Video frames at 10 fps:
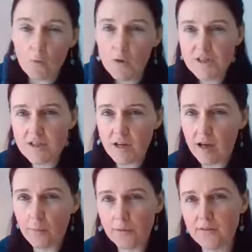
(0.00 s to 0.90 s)
which
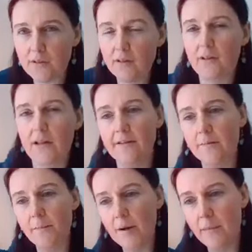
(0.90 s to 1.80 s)
I was
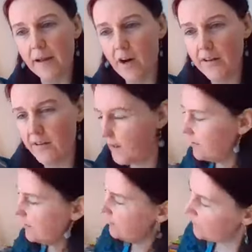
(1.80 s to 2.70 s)
left by my
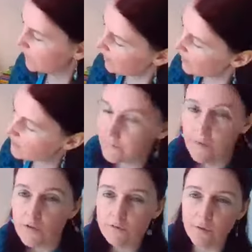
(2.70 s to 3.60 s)
granddad, is
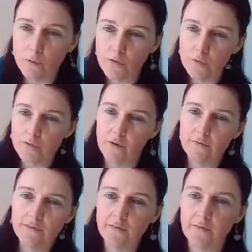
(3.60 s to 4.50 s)
full of photos
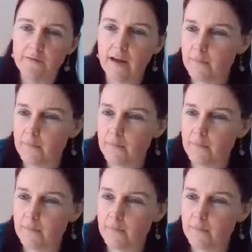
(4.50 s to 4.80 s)
of different